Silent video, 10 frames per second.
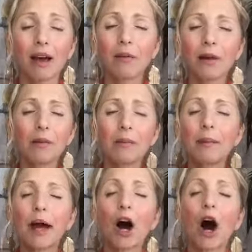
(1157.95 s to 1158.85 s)
It would be
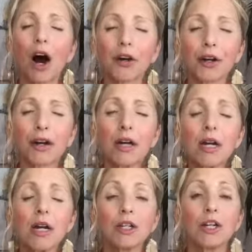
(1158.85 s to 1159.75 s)
my honor
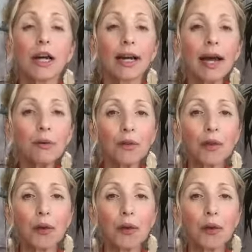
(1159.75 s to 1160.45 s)
to connect with you.